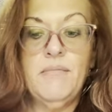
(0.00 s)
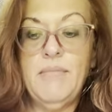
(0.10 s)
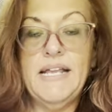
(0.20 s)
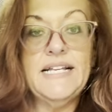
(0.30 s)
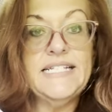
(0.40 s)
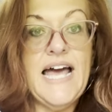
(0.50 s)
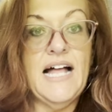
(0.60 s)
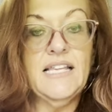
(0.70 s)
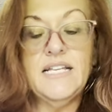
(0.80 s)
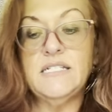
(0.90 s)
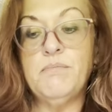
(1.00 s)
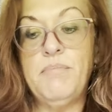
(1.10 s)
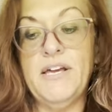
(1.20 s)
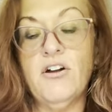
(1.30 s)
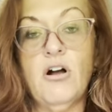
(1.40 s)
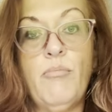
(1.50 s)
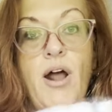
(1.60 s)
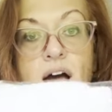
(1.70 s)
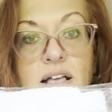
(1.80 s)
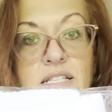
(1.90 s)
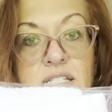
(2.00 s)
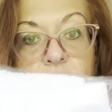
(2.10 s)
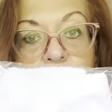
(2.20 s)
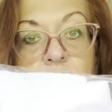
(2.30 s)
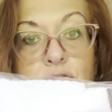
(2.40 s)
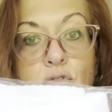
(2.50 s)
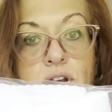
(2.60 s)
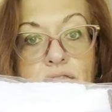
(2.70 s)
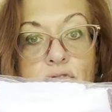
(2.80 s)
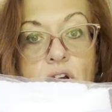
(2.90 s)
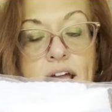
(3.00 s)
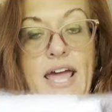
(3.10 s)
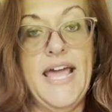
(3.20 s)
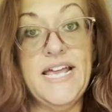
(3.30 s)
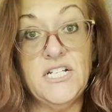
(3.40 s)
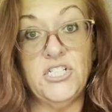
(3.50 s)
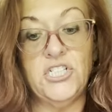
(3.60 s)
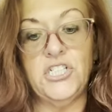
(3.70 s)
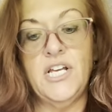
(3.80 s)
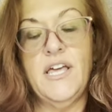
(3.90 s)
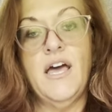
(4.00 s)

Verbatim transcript: Made in Dallas Big Girl Bras, size 44H.